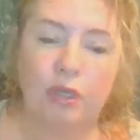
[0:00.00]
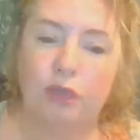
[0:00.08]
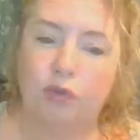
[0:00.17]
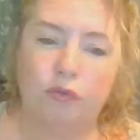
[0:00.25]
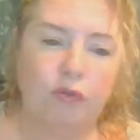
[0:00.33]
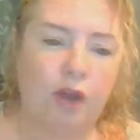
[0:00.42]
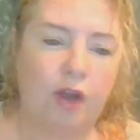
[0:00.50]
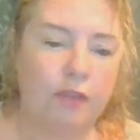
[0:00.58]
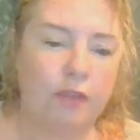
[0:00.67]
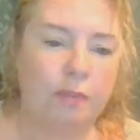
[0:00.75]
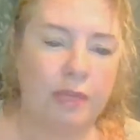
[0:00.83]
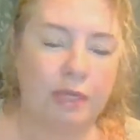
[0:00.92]
You'll
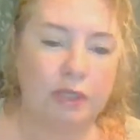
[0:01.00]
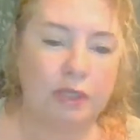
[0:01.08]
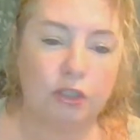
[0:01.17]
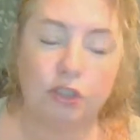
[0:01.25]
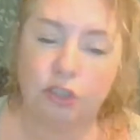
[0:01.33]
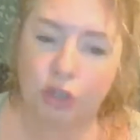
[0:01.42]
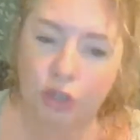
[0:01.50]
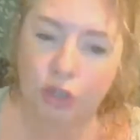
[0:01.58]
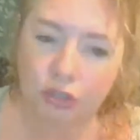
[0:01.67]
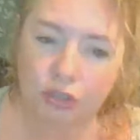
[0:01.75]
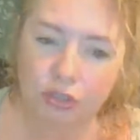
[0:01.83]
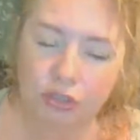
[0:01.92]
find them in
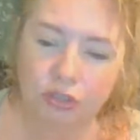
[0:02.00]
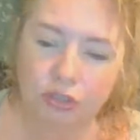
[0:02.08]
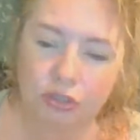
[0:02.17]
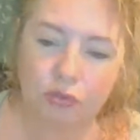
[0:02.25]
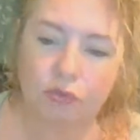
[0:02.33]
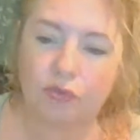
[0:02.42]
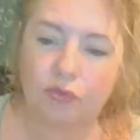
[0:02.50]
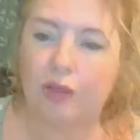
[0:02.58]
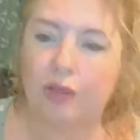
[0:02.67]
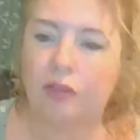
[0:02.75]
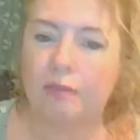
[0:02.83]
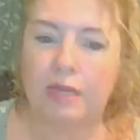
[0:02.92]
churches. You'll
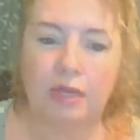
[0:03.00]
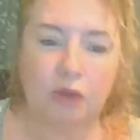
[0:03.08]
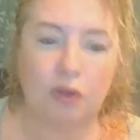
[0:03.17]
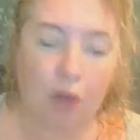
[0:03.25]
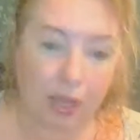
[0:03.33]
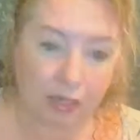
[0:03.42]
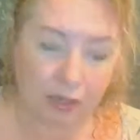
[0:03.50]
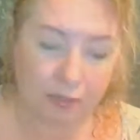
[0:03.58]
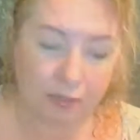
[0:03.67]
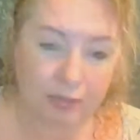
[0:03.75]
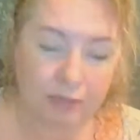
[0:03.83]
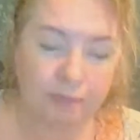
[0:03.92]
find them in
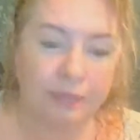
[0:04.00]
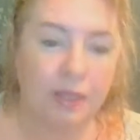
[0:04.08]
nightclubs.